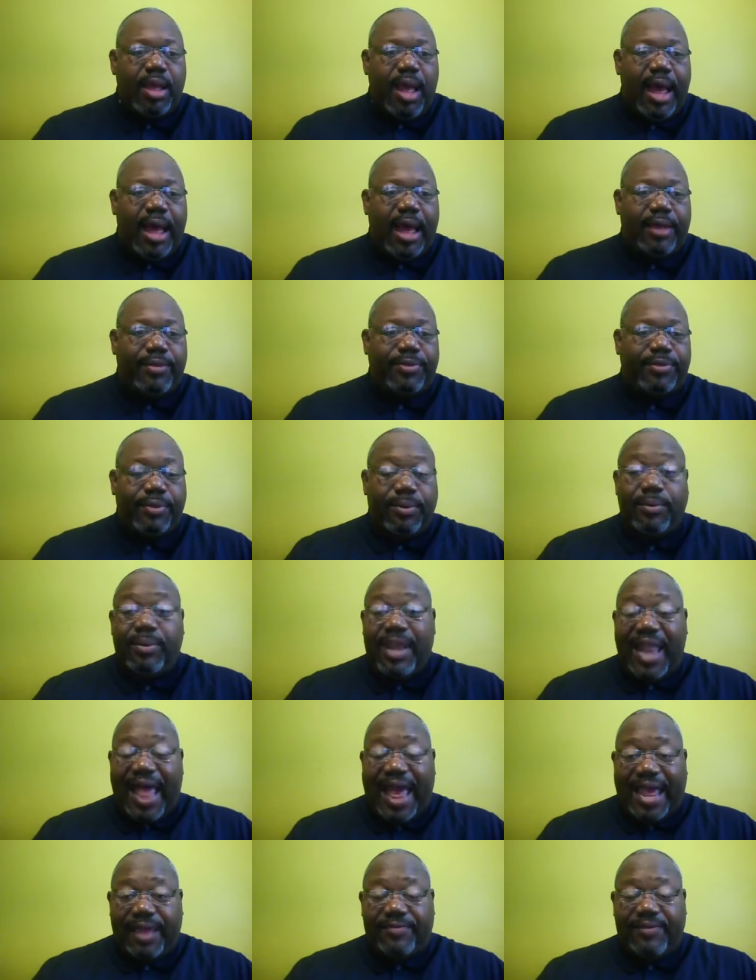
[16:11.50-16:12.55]
uh, through
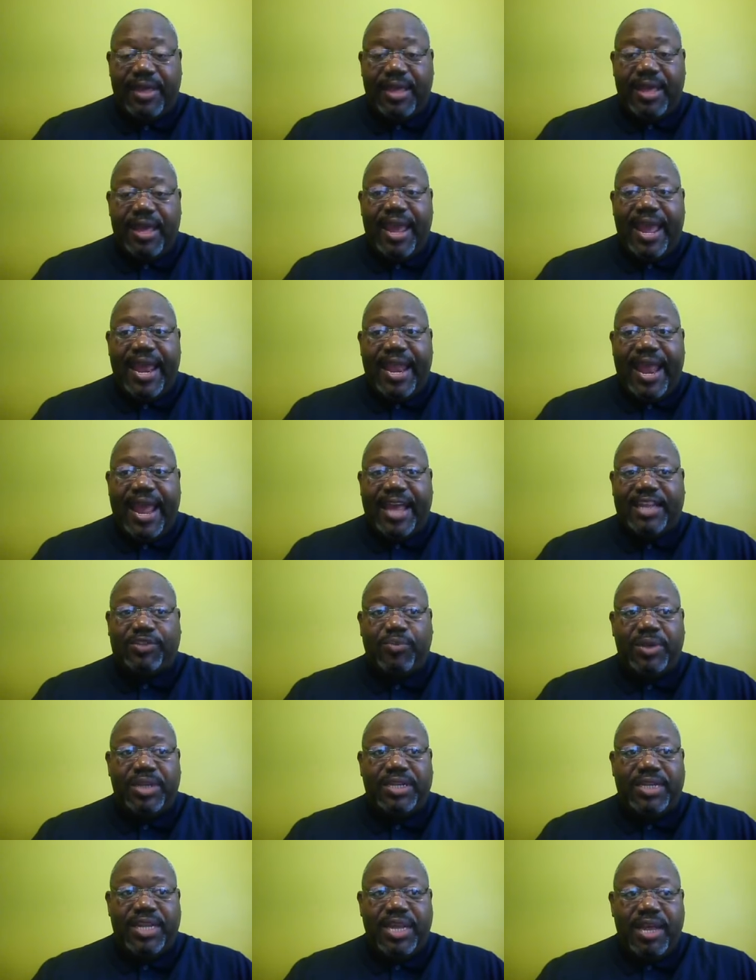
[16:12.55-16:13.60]
life and as
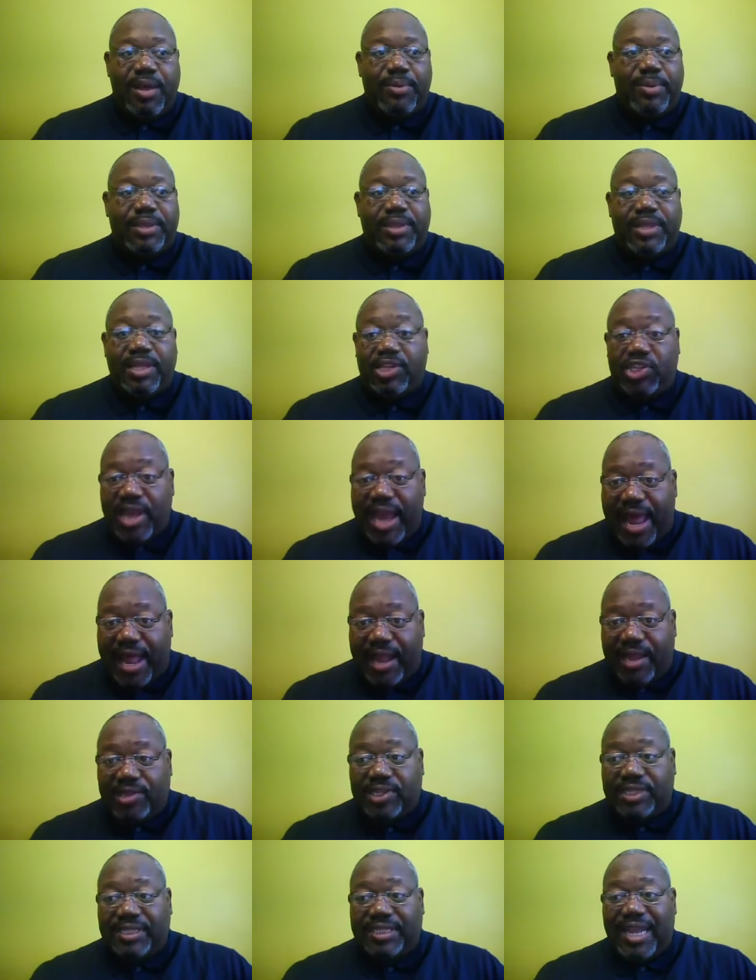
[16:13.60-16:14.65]
we deal with the
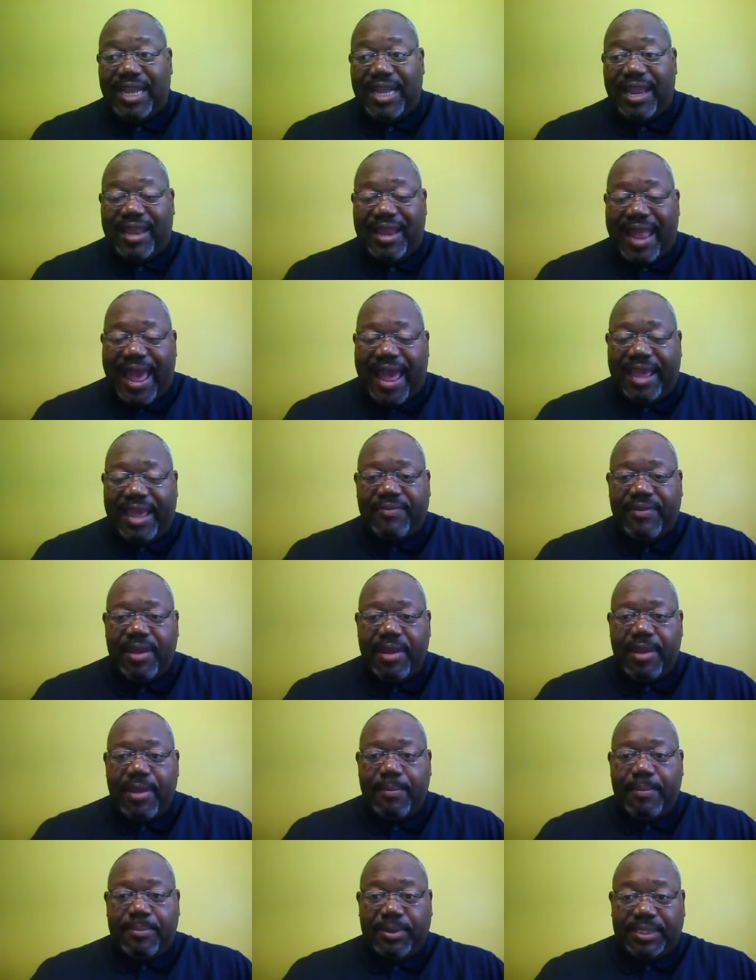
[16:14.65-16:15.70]
challenges that life
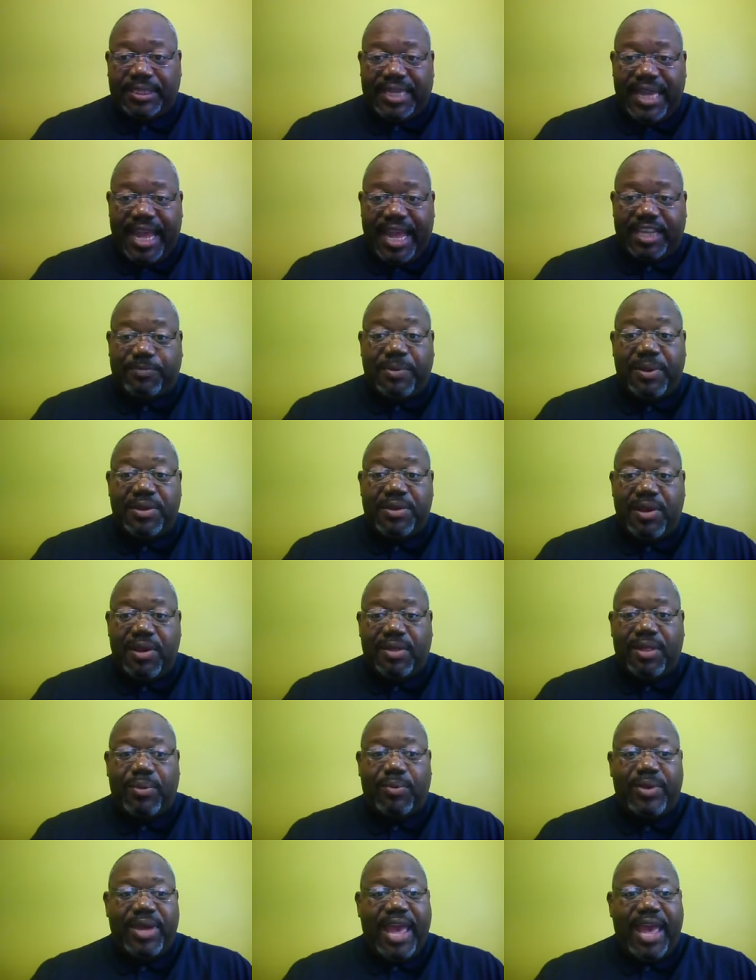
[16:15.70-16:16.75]
presents, but know
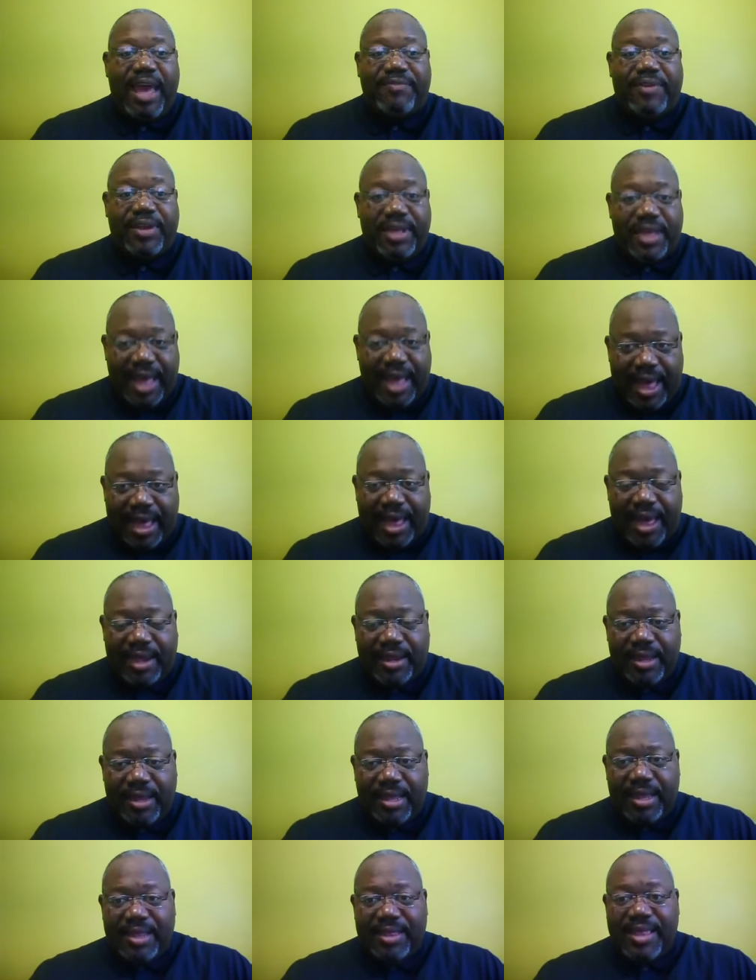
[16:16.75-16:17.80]
that we have a God
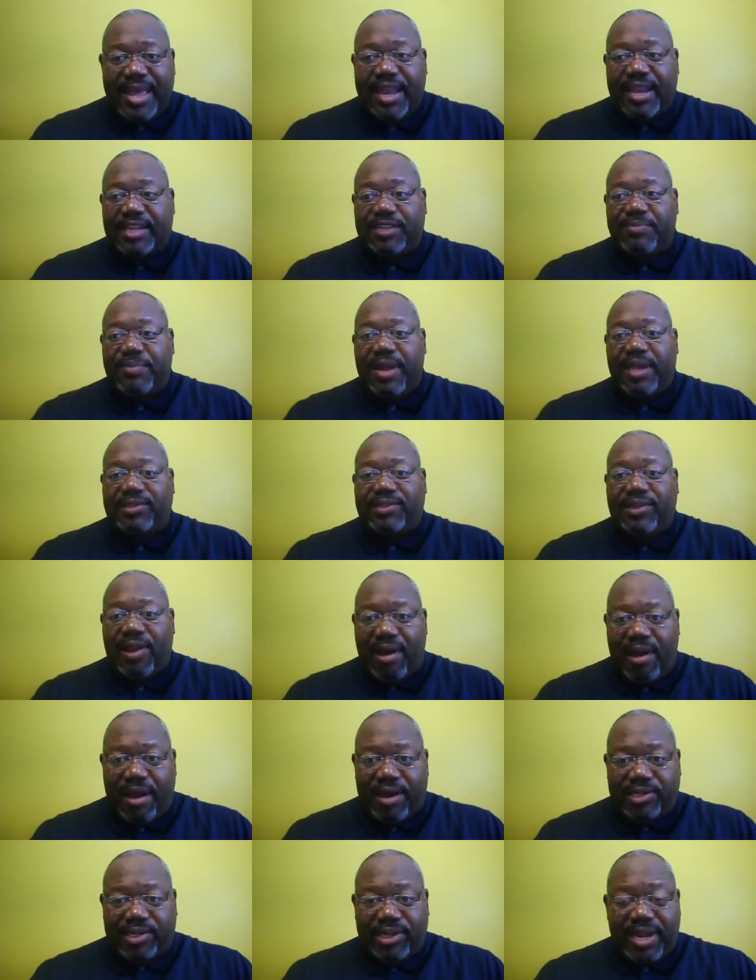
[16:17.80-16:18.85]
that is much
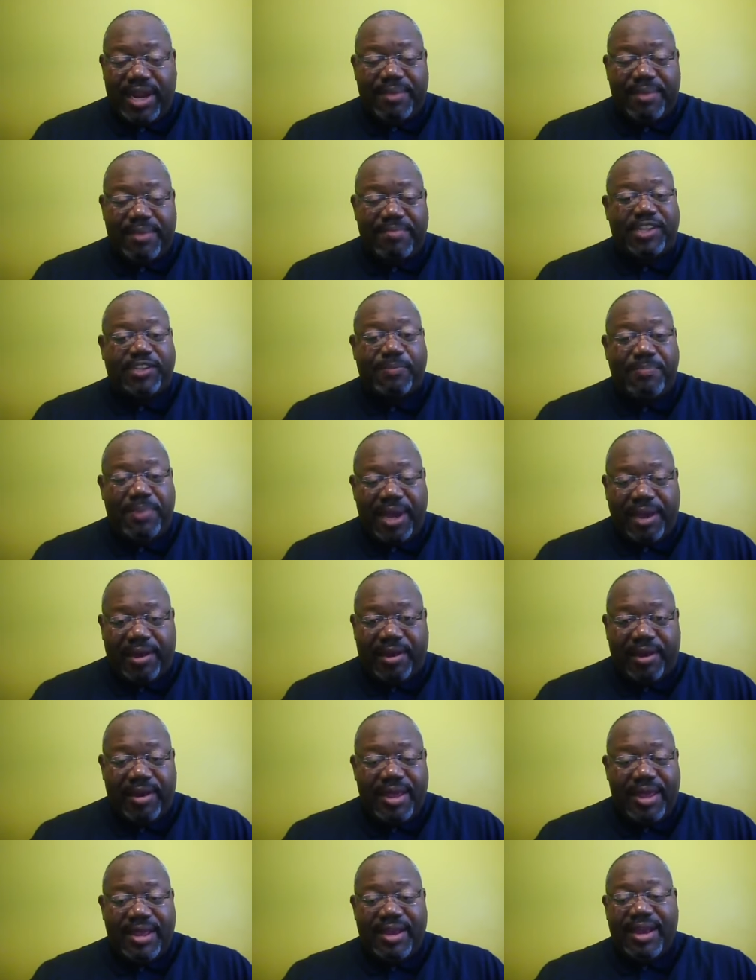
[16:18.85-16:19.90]
larger and much
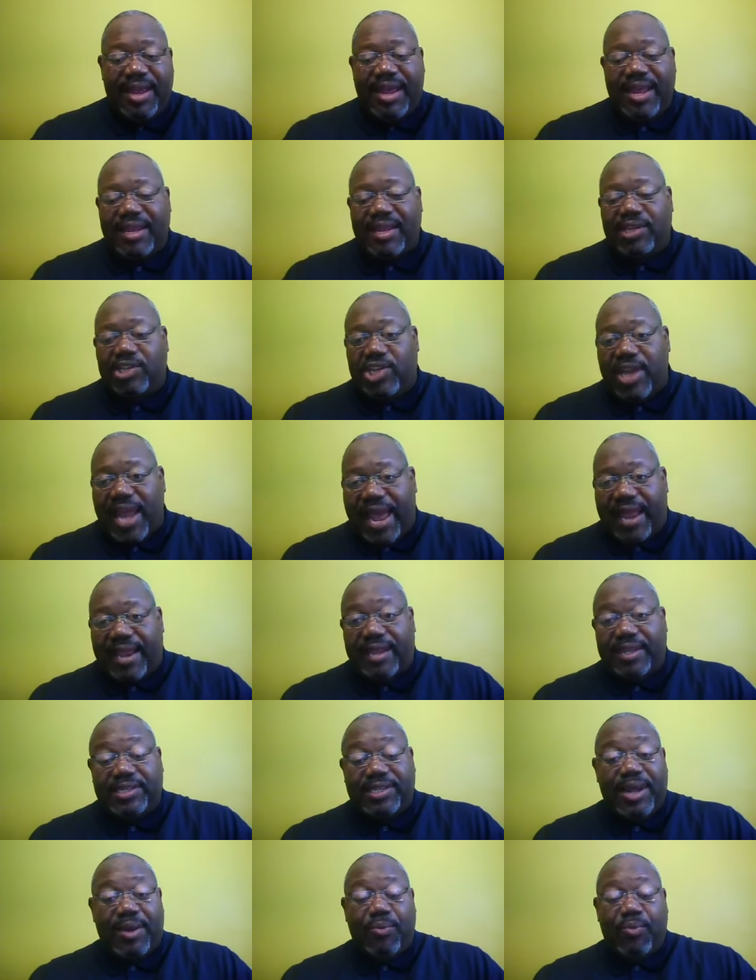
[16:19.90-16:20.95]
bigger than any
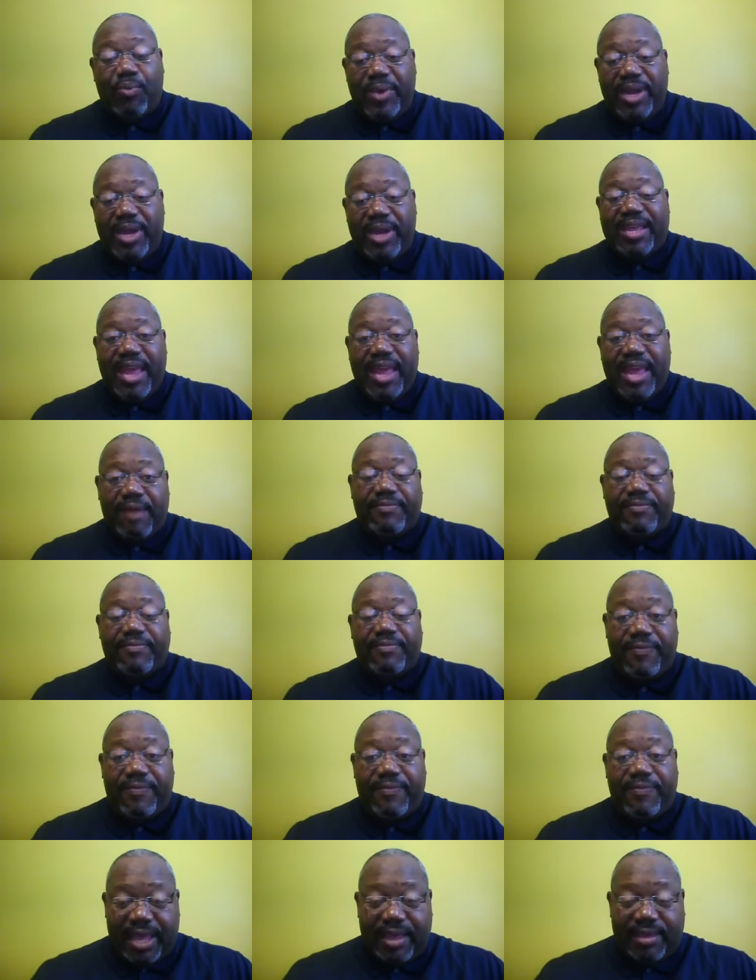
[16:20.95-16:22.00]
challenge that we could ever
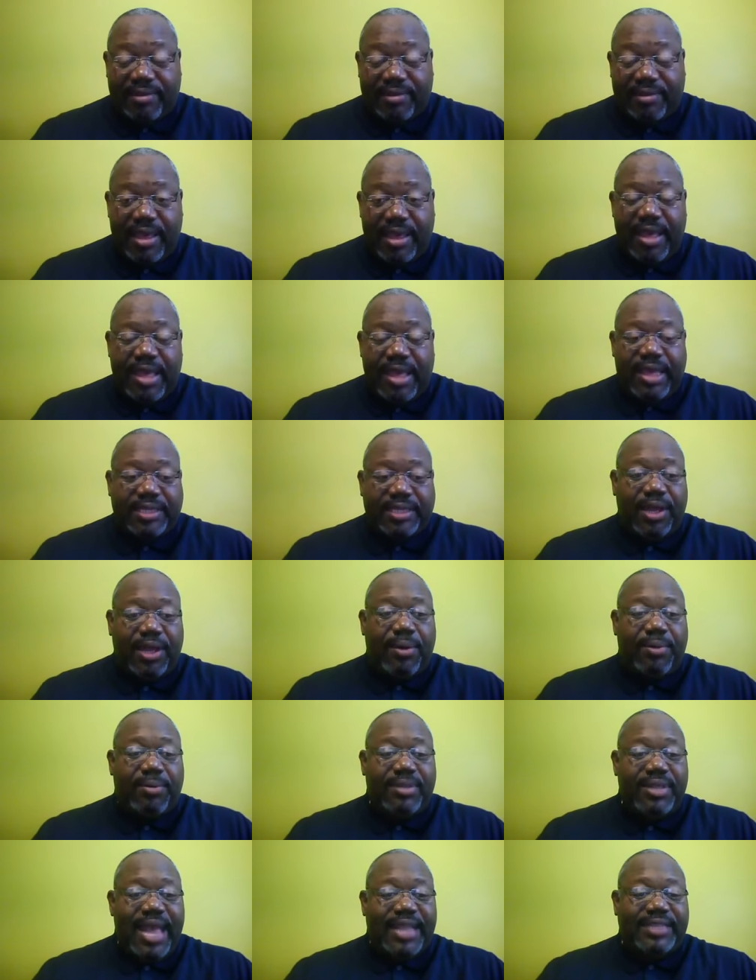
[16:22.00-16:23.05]
face.
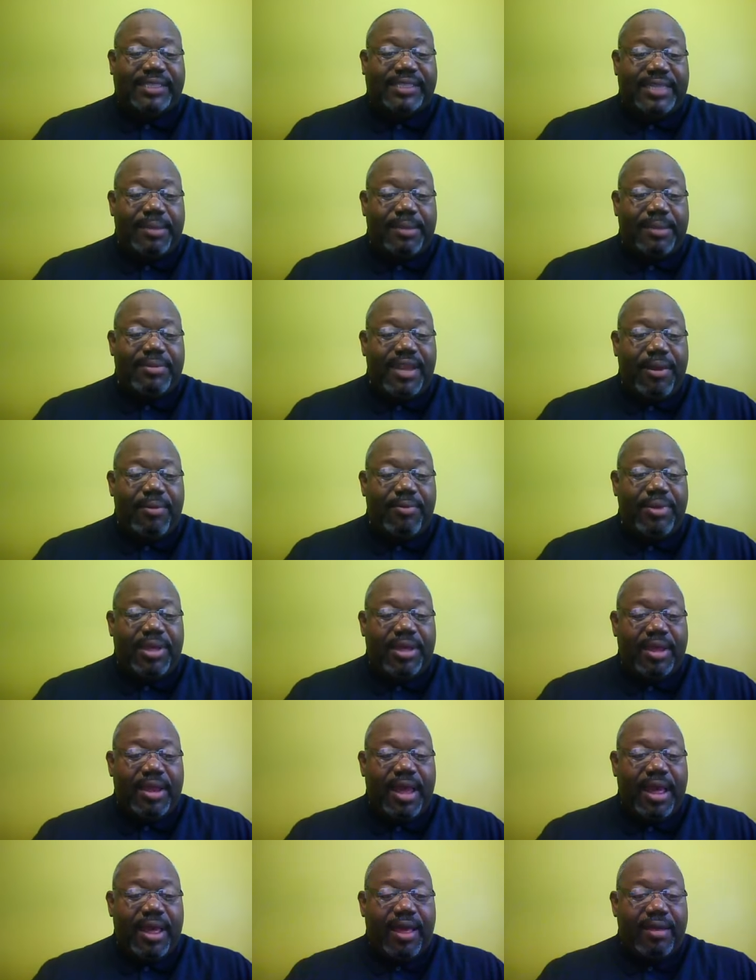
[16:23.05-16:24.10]
So that's something that we
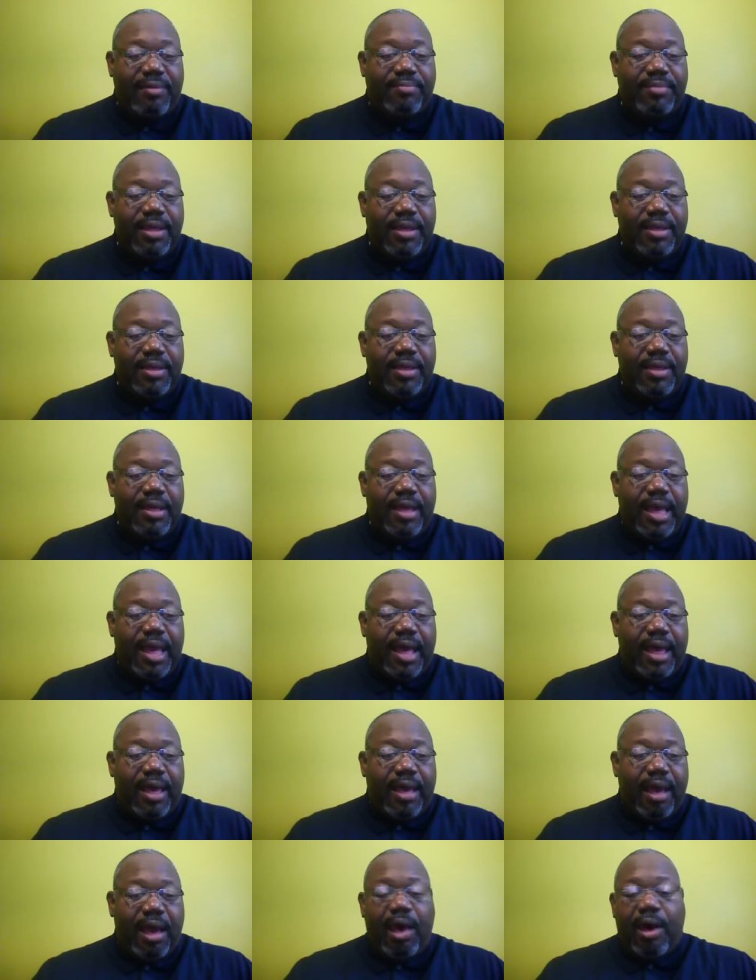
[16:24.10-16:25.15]
can uh, uh,
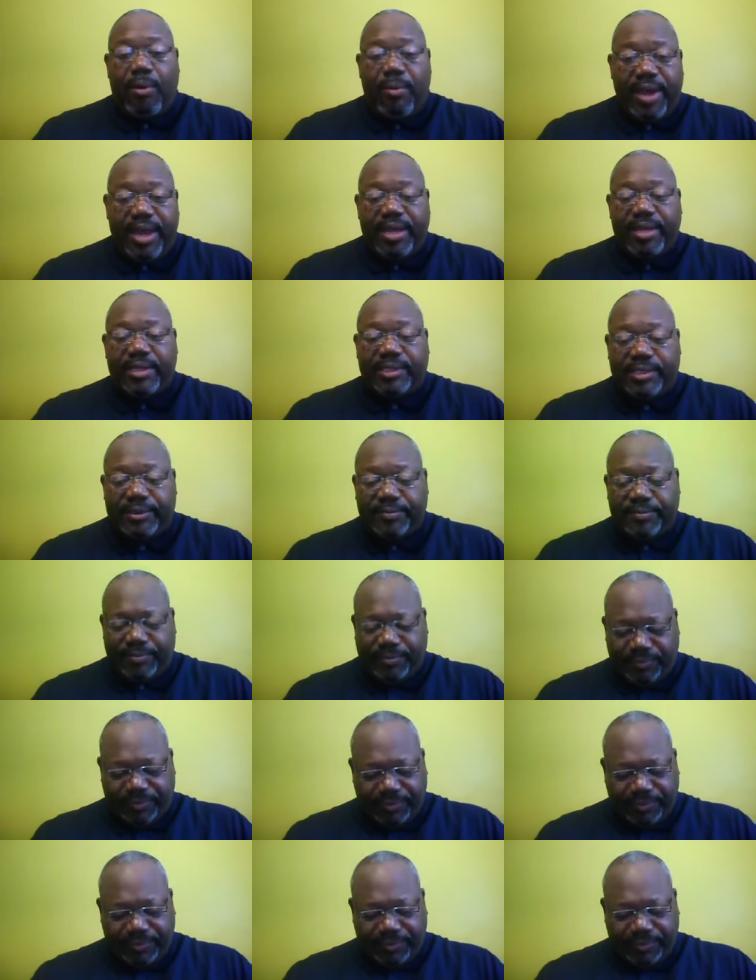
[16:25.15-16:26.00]
always